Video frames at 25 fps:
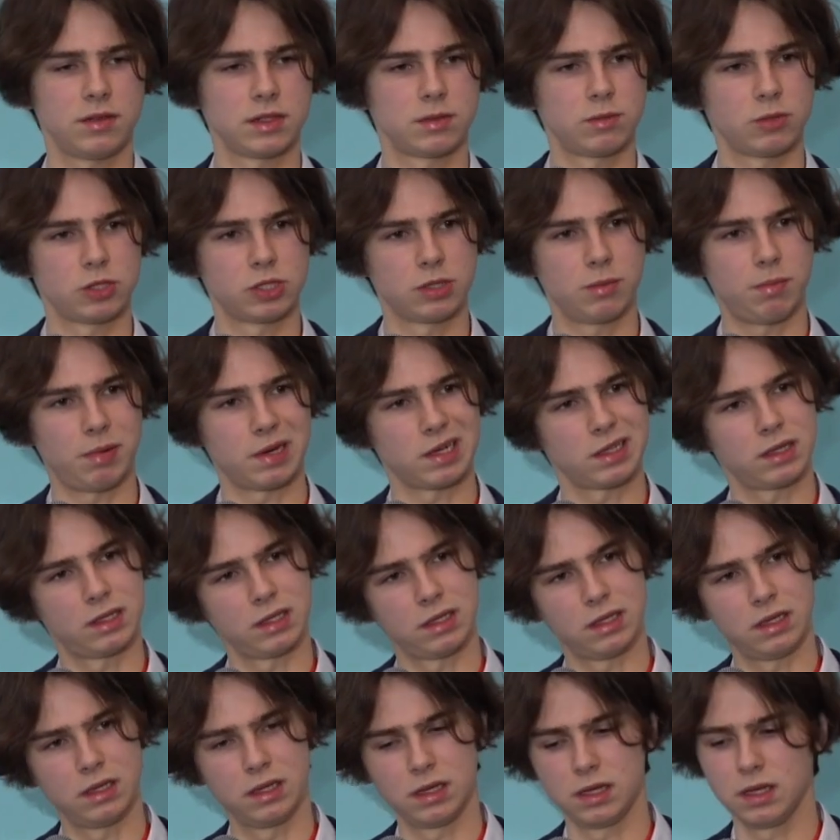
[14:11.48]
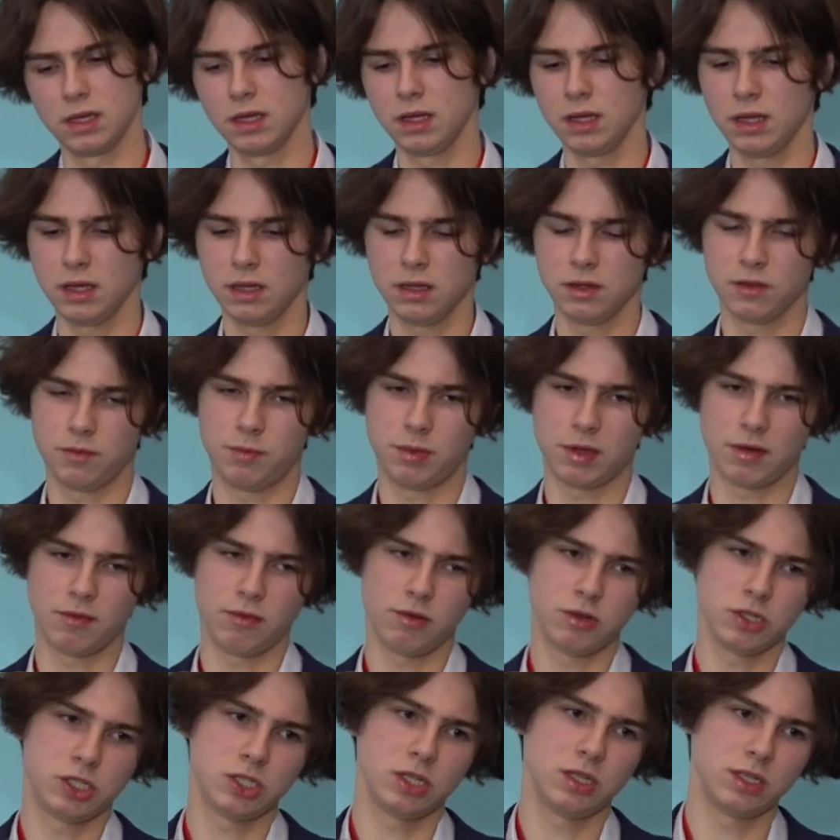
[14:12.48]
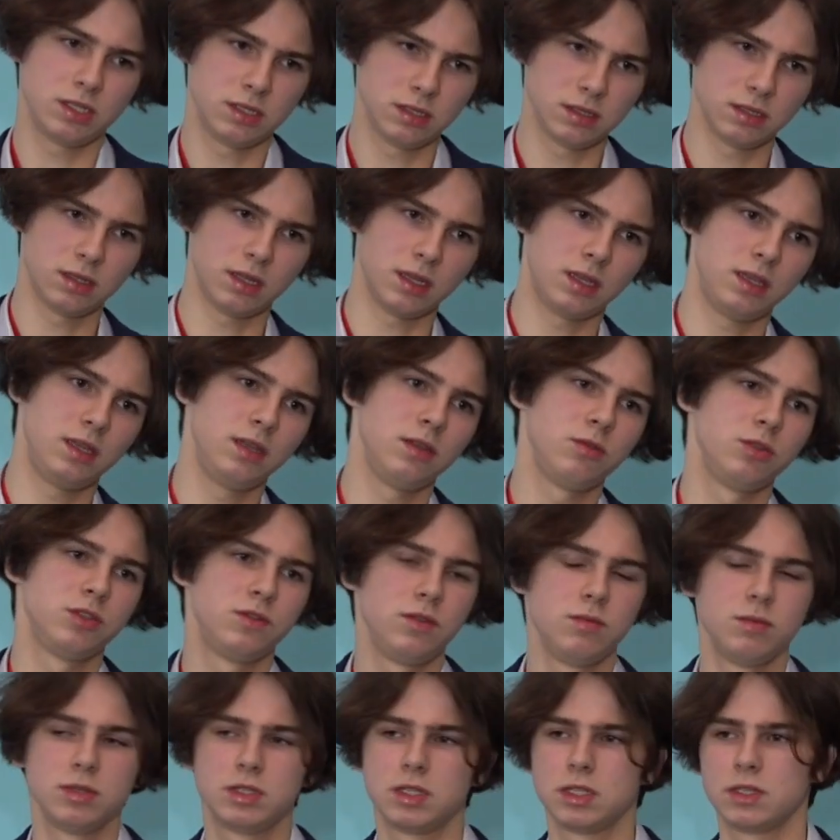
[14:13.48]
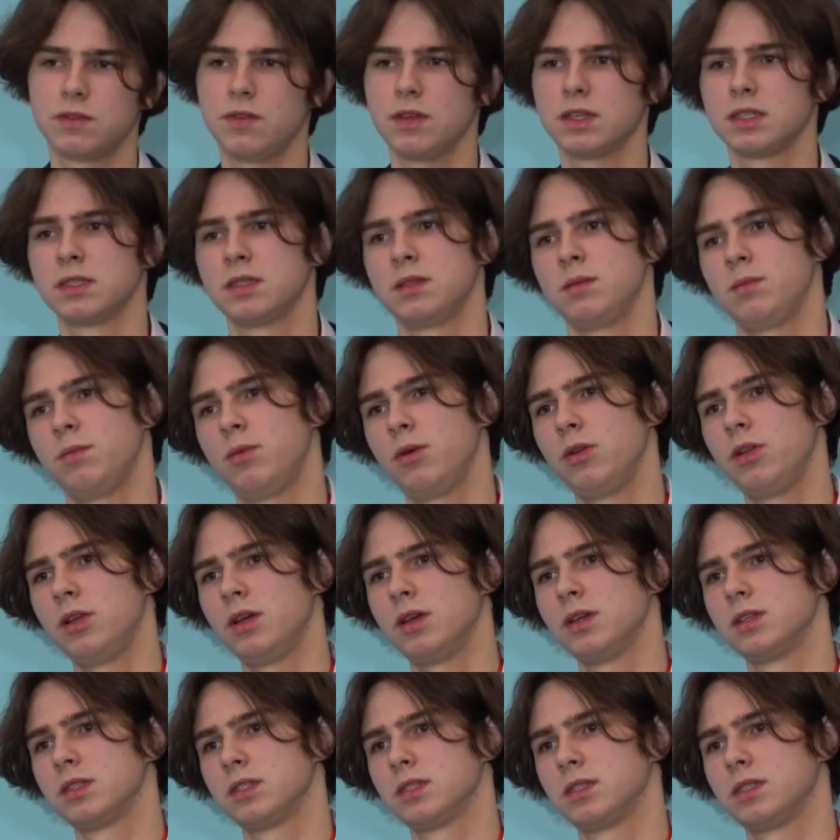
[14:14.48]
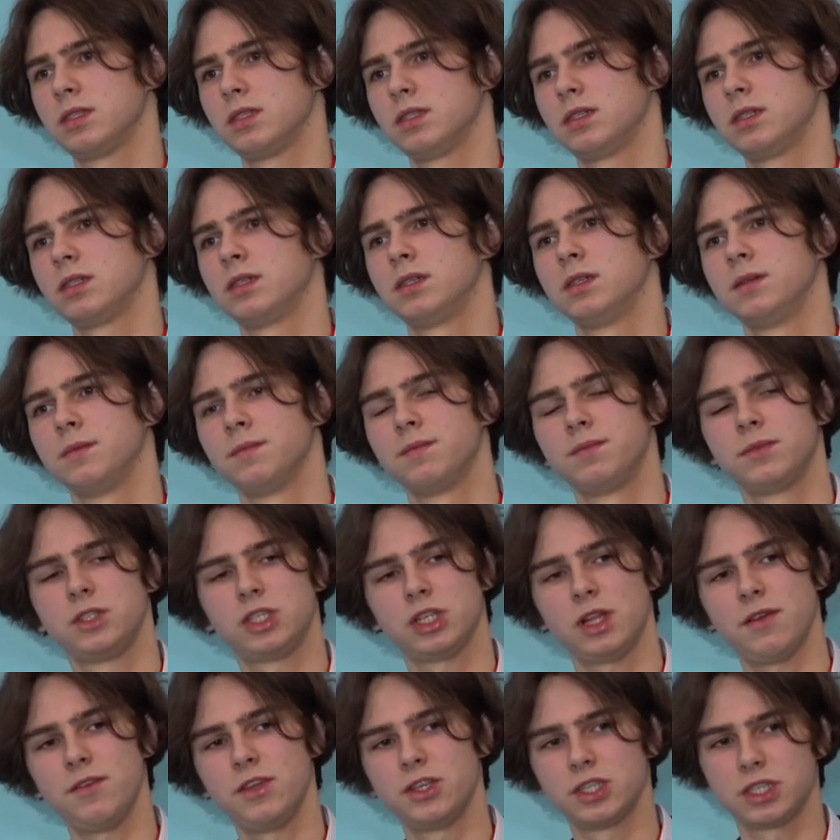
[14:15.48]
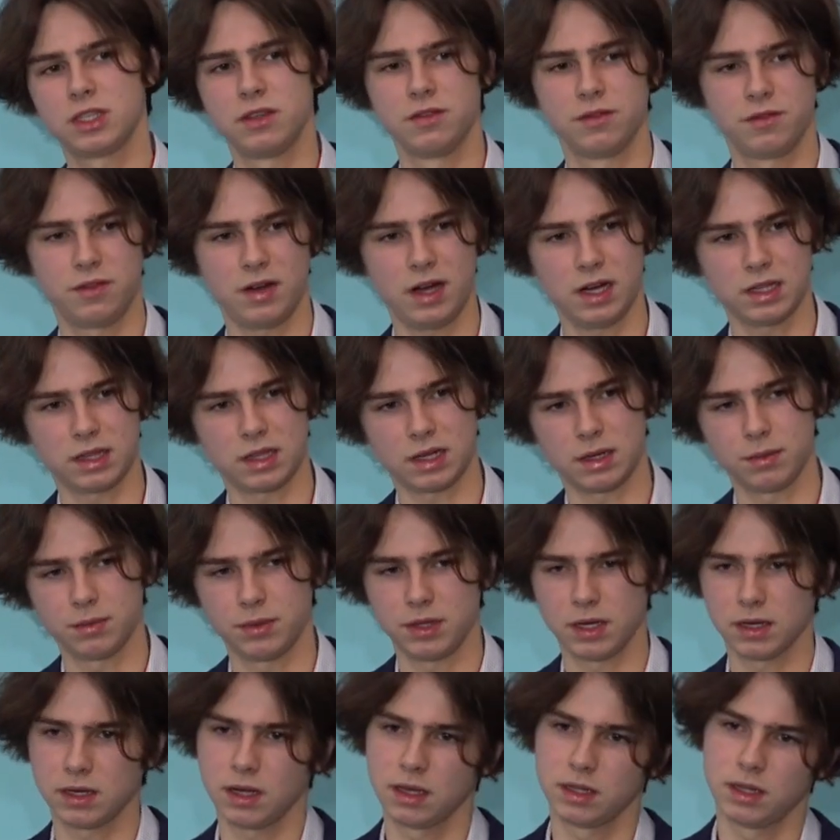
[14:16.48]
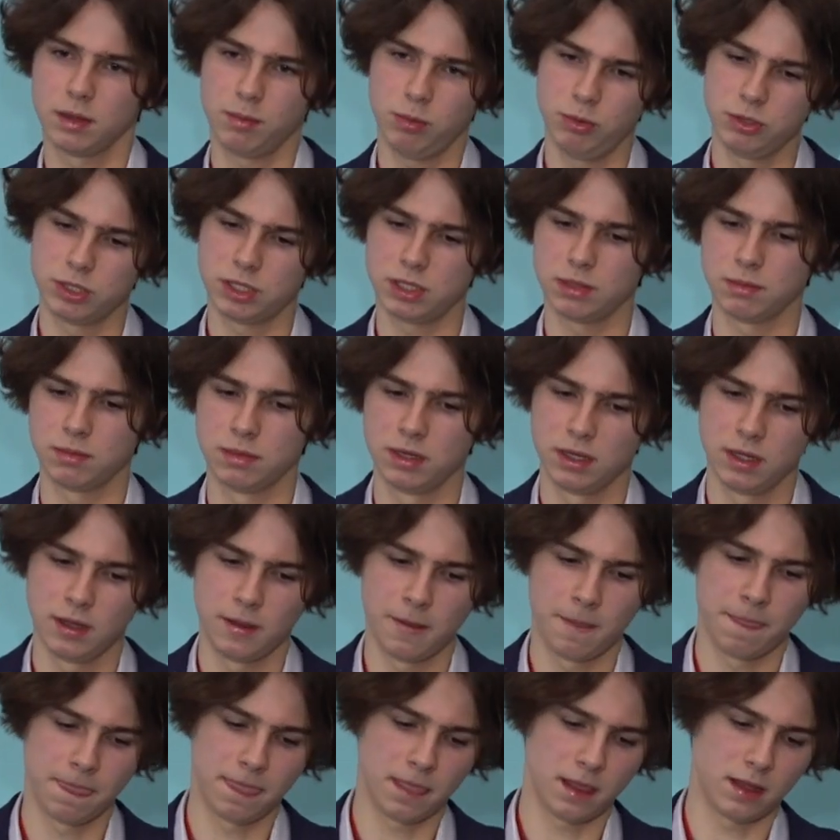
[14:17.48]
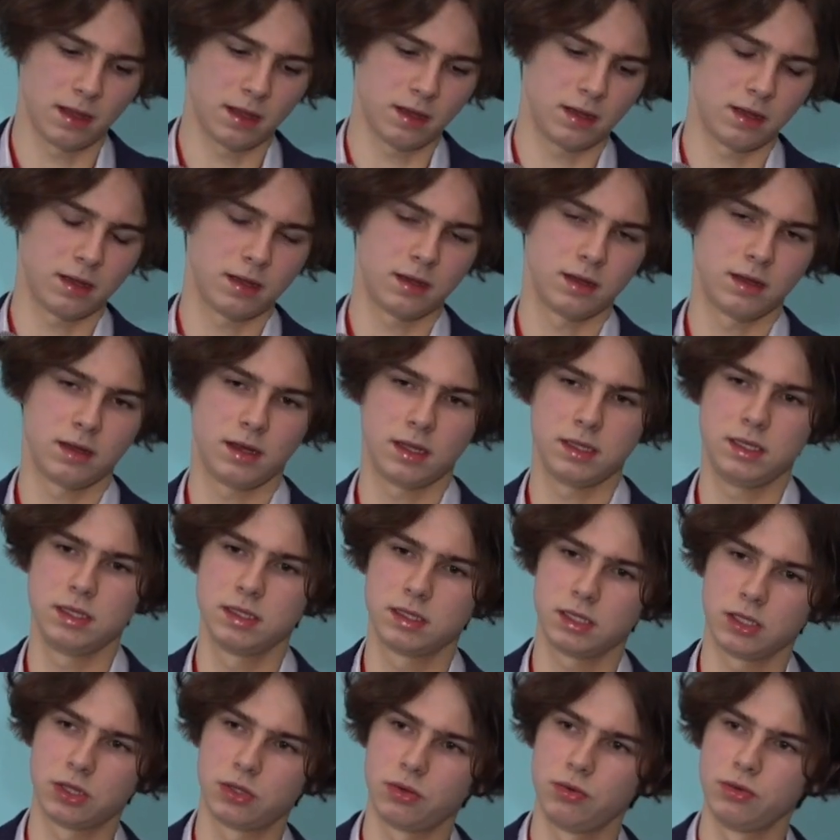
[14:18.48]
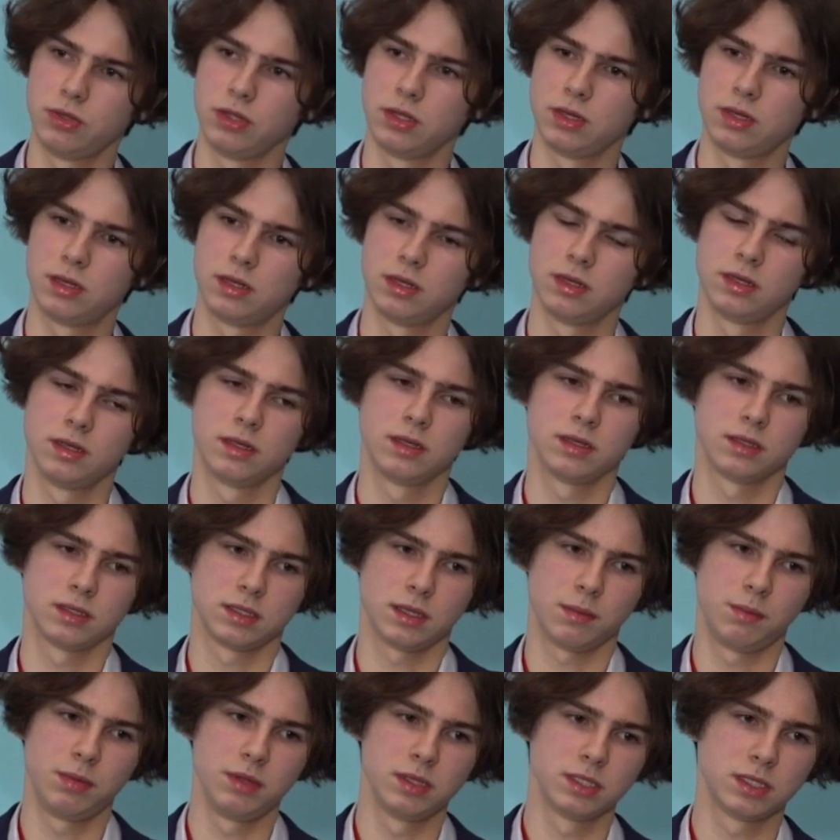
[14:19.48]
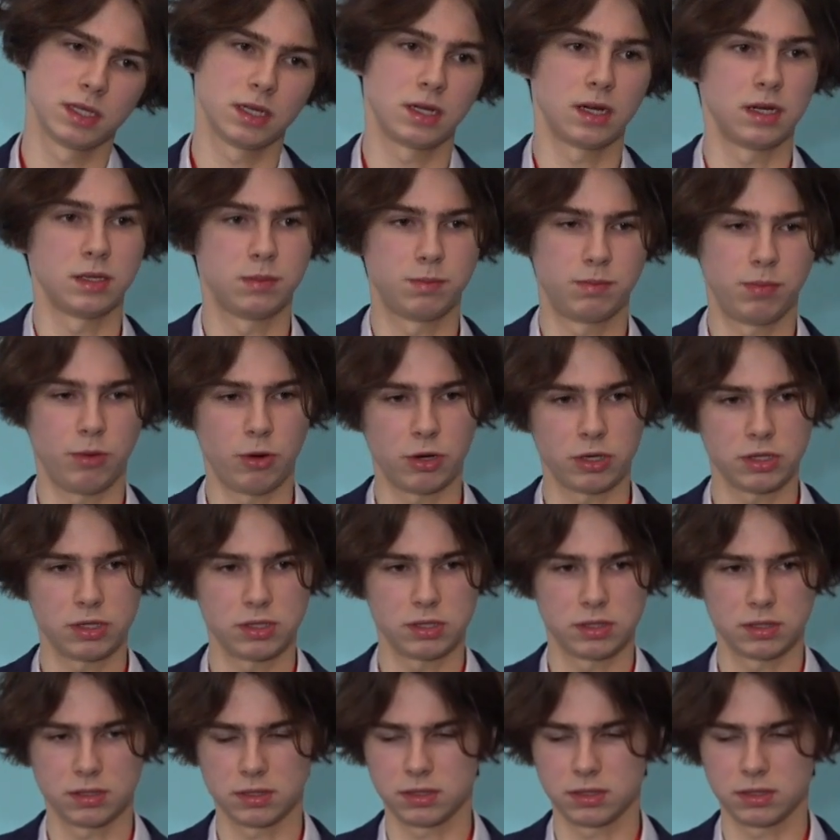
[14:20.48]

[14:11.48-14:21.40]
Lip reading: We scan the servers for vulnerability, and this is related mainly to a human factor.